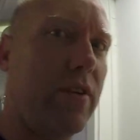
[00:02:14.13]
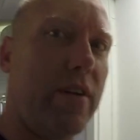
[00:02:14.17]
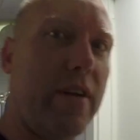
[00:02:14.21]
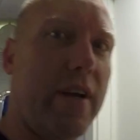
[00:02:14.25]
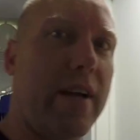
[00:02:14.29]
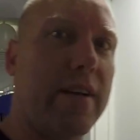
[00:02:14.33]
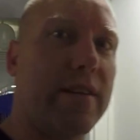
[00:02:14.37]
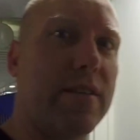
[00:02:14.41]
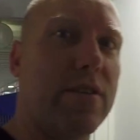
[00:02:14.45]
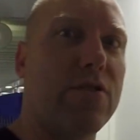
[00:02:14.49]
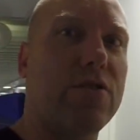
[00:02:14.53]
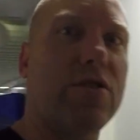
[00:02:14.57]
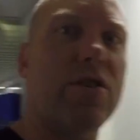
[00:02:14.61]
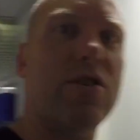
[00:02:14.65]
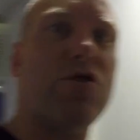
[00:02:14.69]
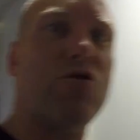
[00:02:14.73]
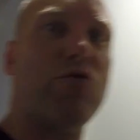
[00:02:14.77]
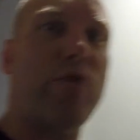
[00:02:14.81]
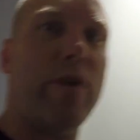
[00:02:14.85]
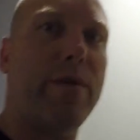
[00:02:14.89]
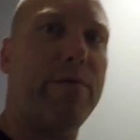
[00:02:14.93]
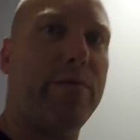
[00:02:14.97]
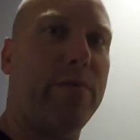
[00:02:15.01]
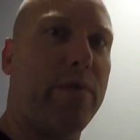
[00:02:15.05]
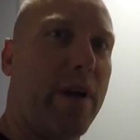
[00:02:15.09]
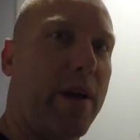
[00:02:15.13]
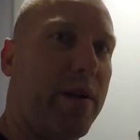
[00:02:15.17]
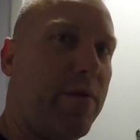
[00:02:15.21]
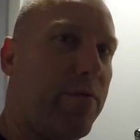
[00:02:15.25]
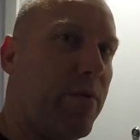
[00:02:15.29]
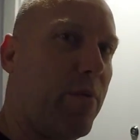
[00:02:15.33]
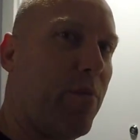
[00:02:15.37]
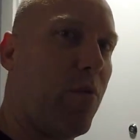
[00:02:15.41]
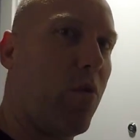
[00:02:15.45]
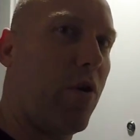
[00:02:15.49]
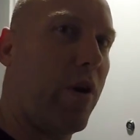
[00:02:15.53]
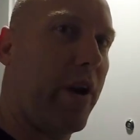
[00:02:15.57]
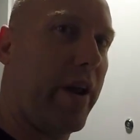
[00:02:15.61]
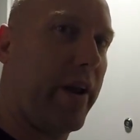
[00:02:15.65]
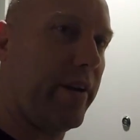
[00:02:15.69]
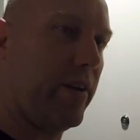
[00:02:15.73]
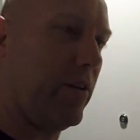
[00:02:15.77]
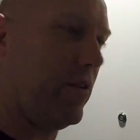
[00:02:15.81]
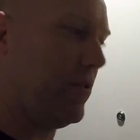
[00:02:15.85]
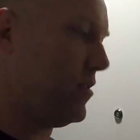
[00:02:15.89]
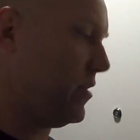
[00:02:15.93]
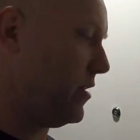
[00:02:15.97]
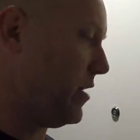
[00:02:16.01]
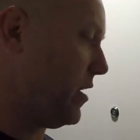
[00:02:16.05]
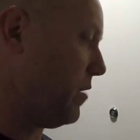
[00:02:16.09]
guys, there's a straight flight from
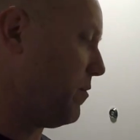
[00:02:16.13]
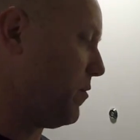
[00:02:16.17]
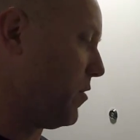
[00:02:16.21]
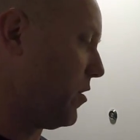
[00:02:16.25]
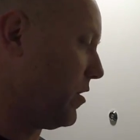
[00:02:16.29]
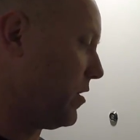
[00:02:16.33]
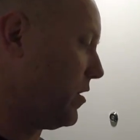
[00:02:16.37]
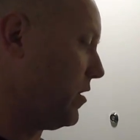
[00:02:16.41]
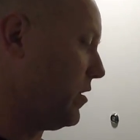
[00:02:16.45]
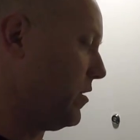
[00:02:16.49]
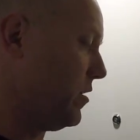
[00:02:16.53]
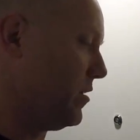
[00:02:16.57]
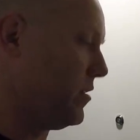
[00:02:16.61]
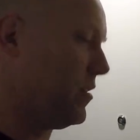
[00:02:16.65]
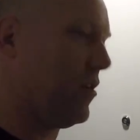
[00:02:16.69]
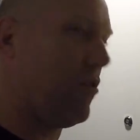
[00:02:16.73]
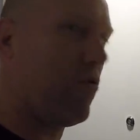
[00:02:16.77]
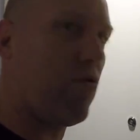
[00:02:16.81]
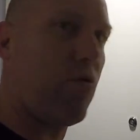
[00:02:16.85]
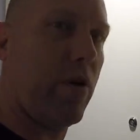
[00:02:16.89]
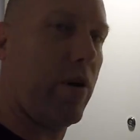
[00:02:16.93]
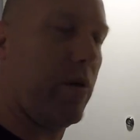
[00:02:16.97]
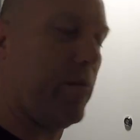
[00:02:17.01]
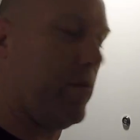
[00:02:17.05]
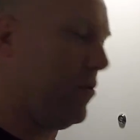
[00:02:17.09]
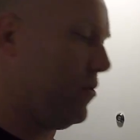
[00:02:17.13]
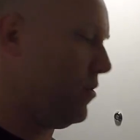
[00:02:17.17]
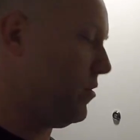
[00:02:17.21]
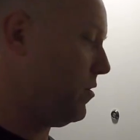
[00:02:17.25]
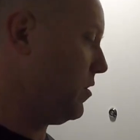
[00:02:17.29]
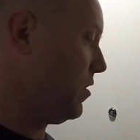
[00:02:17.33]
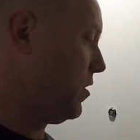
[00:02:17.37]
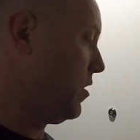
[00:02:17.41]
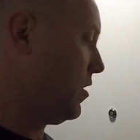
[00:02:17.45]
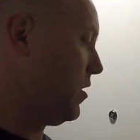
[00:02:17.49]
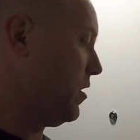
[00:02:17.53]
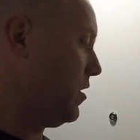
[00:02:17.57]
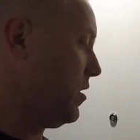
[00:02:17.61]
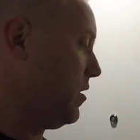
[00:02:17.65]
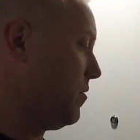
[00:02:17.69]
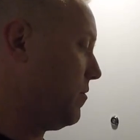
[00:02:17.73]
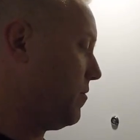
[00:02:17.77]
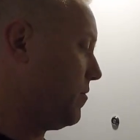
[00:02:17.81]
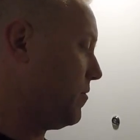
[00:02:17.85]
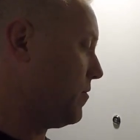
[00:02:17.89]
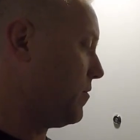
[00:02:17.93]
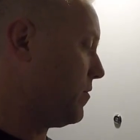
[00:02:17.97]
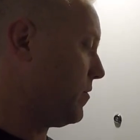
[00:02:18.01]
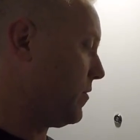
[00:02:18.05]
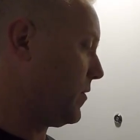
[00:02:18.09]
Orlando to Denmark. It's incredible.
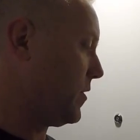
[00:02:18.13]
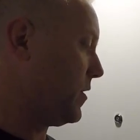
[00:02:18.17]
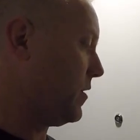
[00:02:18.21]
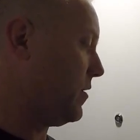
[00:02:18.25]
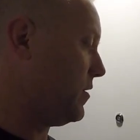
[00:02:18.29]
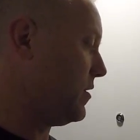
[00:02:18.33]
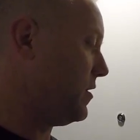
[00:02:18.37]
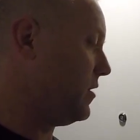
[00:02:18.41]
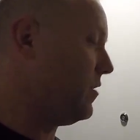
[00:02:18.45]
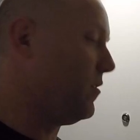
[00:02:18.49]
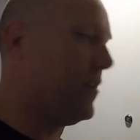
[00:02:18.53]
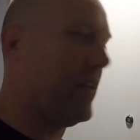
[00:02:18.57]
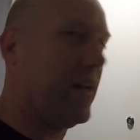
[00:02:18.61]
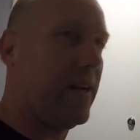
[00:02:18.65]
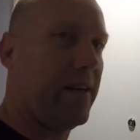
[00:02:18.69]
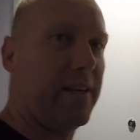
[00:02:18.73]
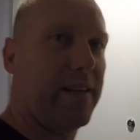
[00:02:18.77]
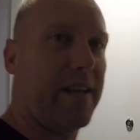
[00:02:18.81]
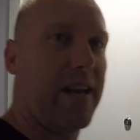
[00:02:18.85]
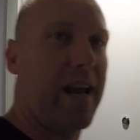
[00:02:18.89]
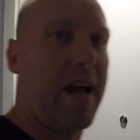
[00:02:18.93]
Still not